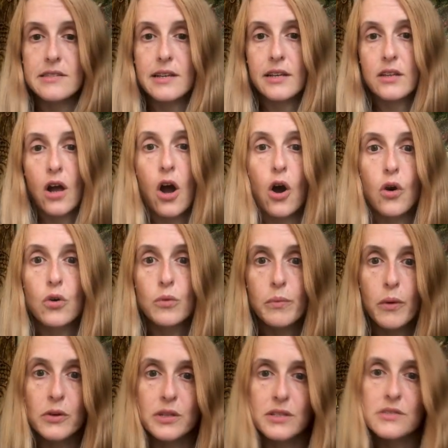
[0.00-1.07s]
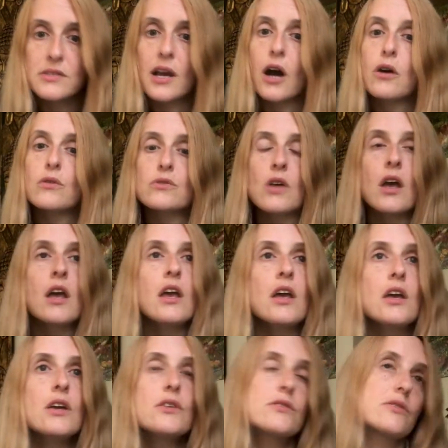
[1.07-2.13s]
like the whole body cells.
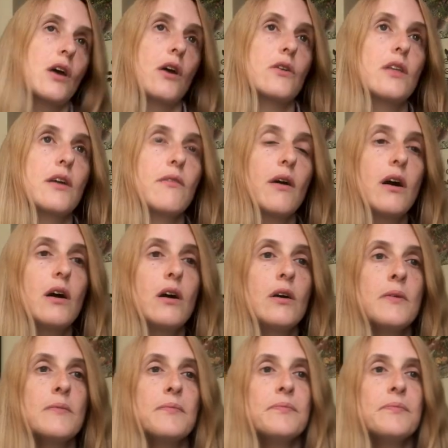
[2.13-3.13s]
So there are